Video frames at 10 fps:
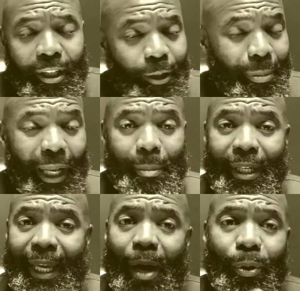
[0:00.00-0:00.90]
You've been able to
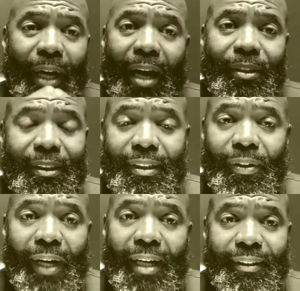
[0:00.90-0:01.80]
count
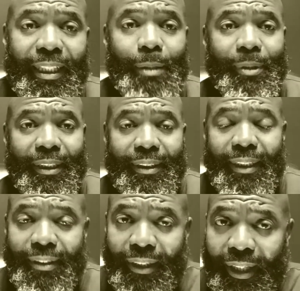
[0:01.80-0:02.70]
on our team
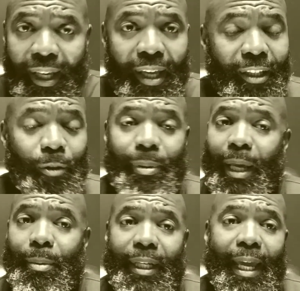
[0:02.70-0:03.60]
consistently. You've been
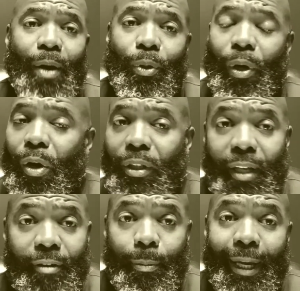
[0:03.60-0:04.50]
able to count
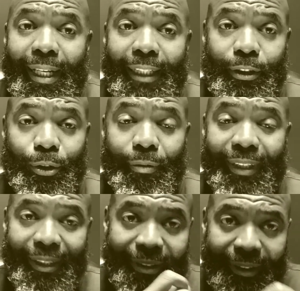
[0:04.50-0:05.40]
on everybody that's
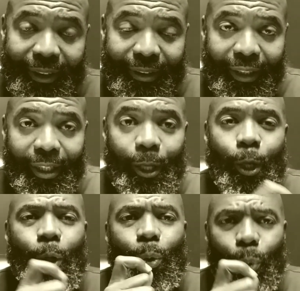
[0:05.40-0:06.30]
serving consistently.
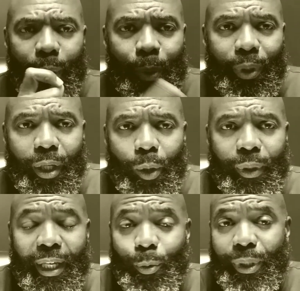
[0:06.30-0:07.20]
We wanna know,
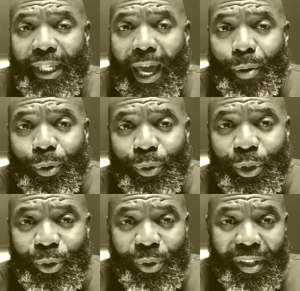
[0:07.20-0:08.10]
can we count on
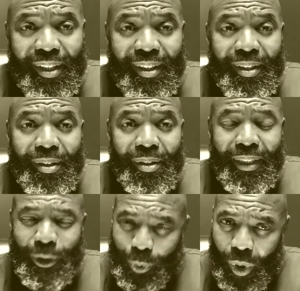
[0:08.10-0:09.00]
you?
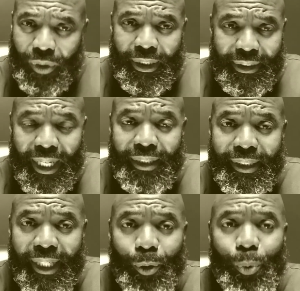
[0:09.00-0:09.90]
Let's walk this out
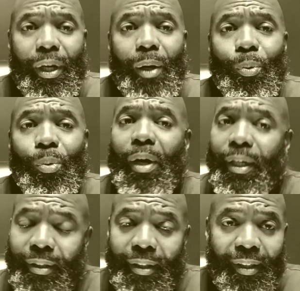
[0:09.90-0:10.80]
together. We are
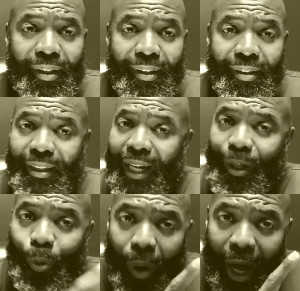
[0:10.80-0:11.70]
one. You're
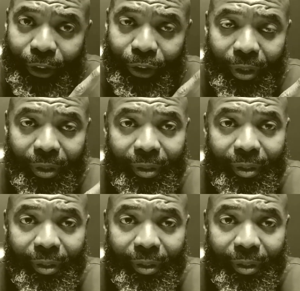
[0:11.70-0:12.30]
not a watcher,